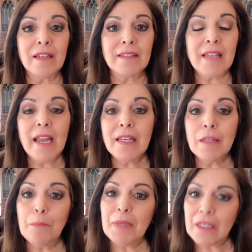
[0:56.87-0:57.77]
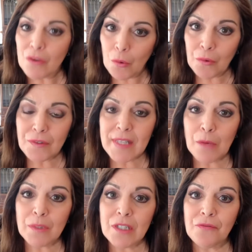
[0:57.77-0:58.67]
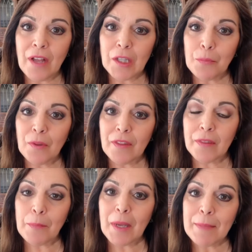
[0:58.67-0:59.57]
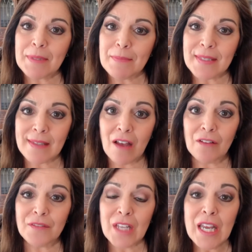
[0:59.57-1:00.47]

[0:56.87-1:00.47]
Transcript: tiny pinholes that would develop within the pipes themselves,